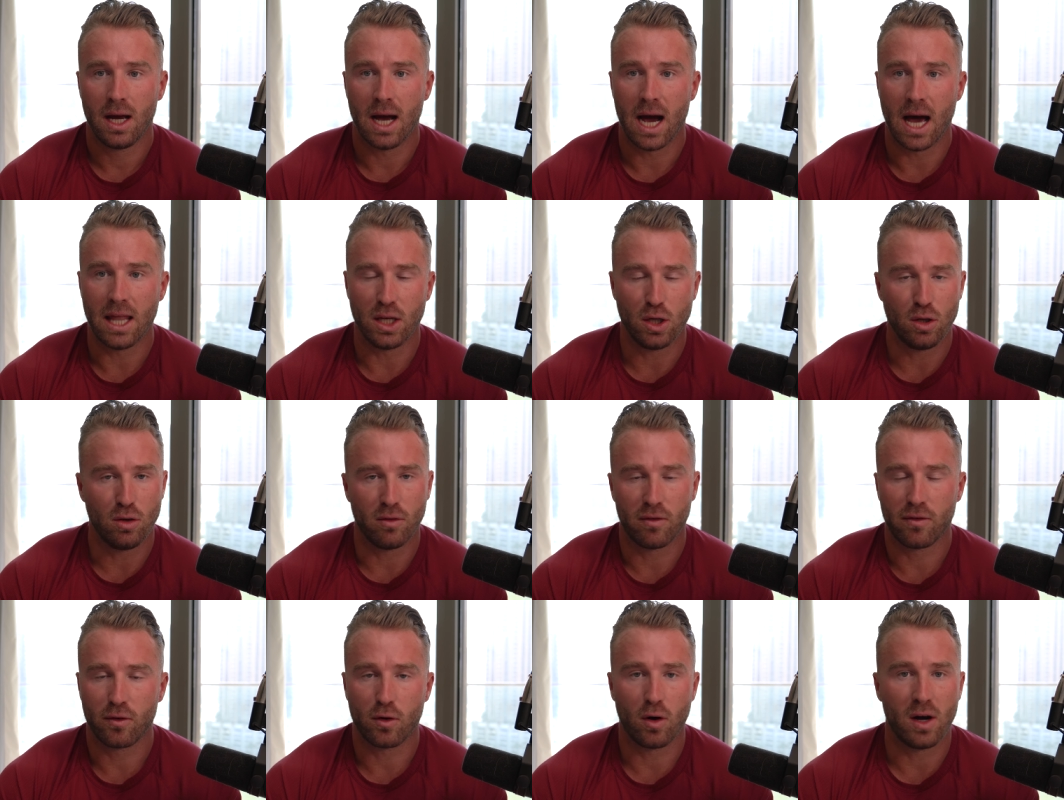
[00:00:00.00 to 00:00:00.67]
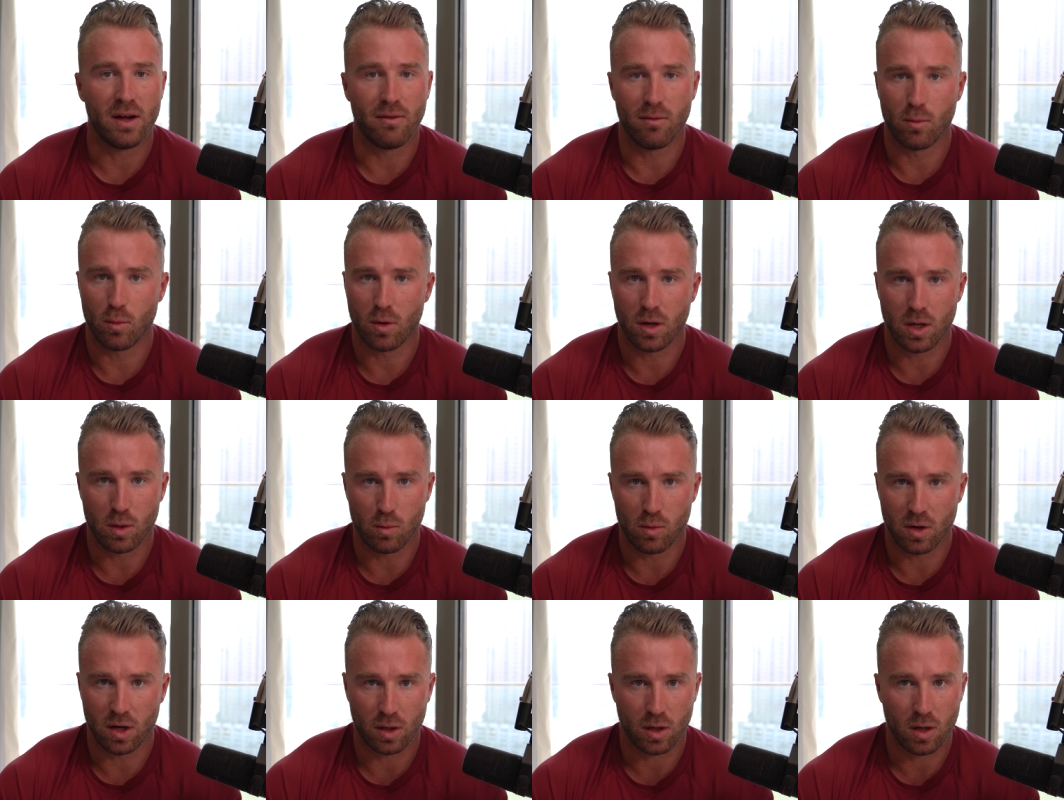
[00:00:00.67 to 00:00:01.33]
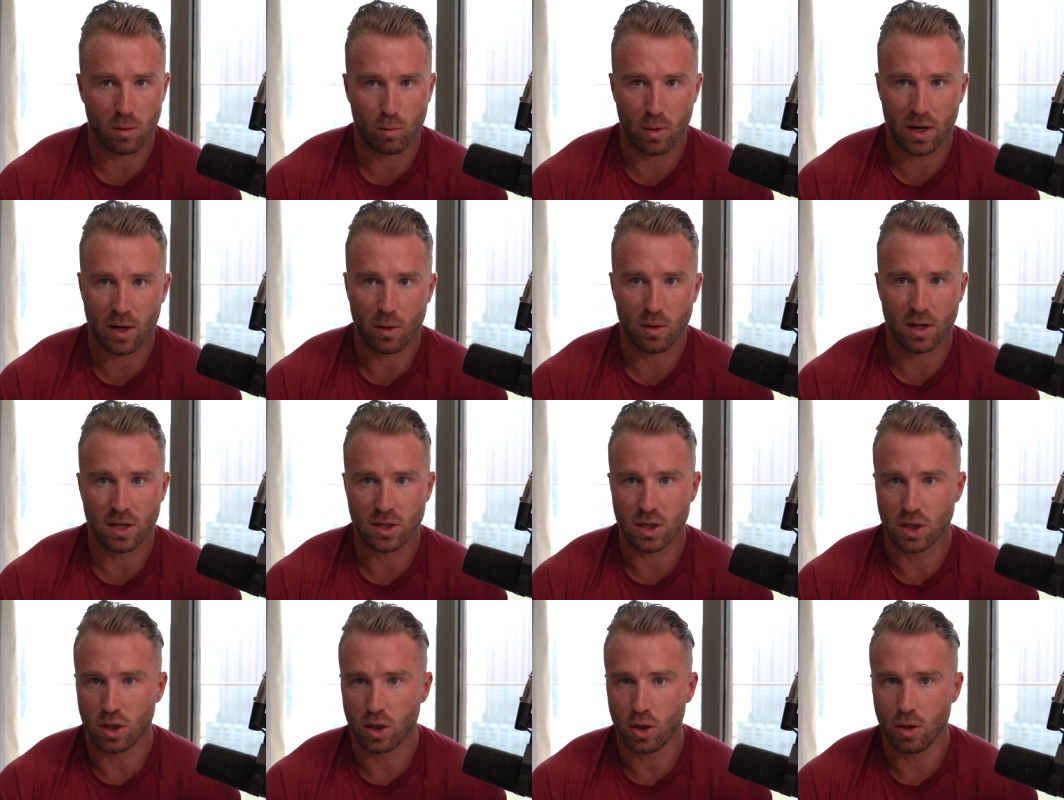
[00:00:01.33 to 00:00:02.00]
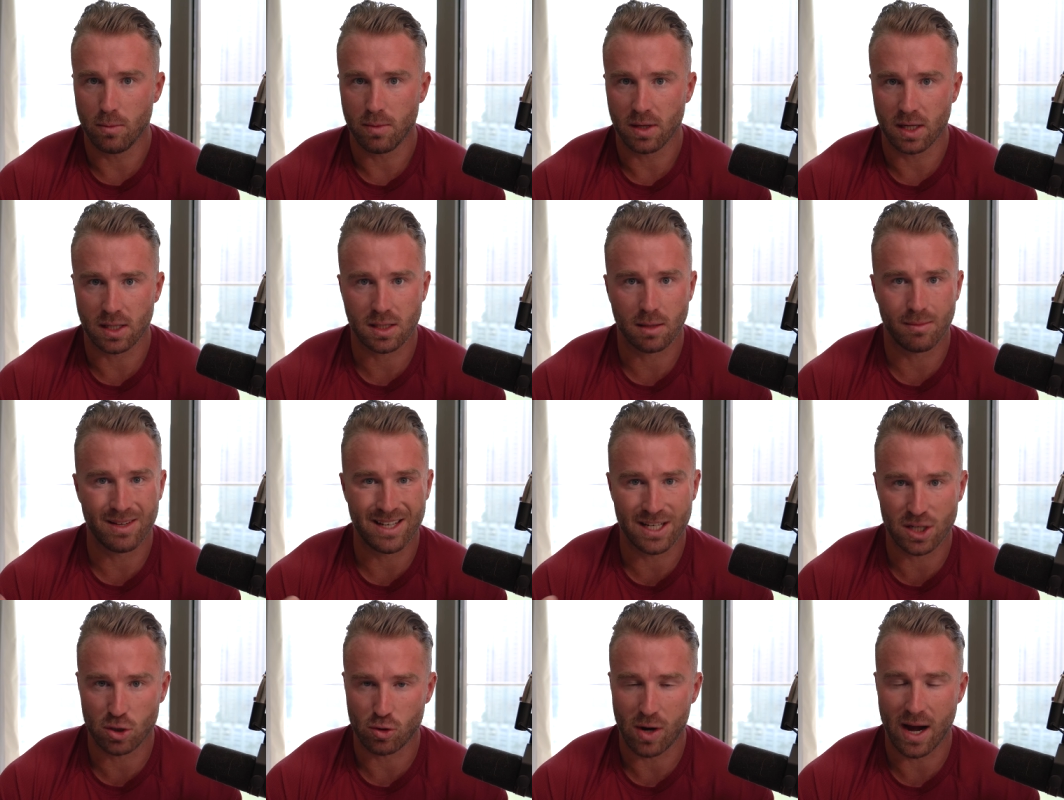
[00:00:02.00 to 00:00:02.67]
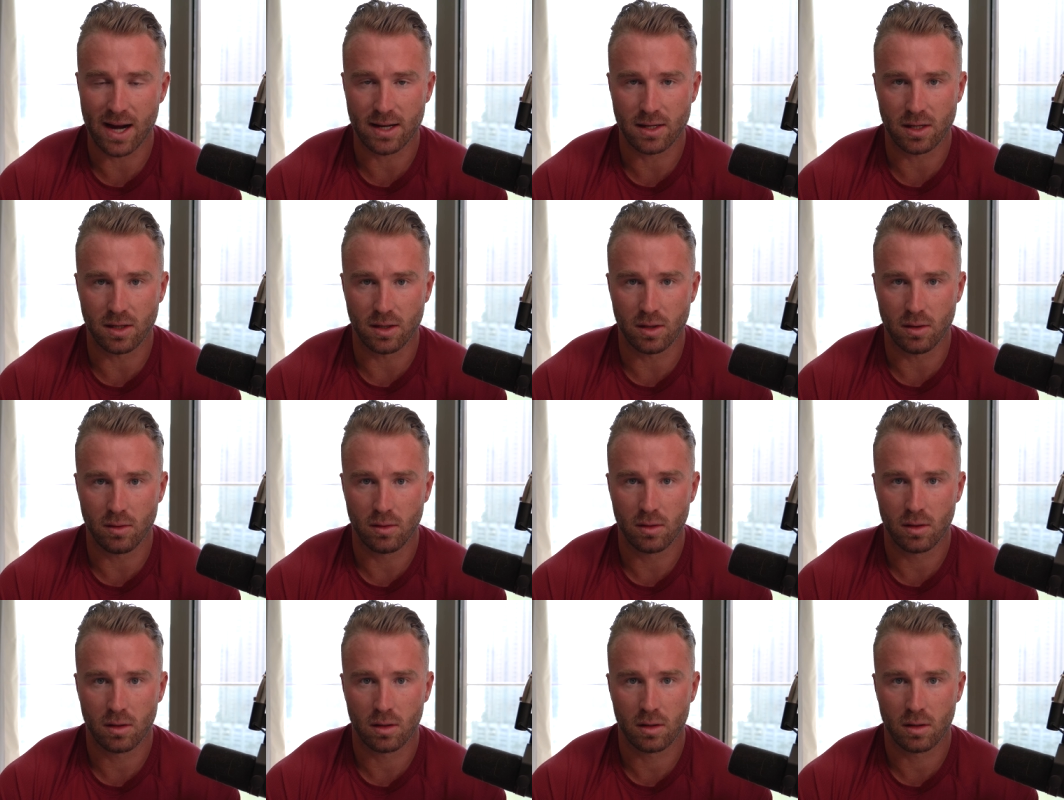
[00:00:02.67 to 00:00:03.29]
and then you forgot even what you wanted to go, went on there to do because something distracted you?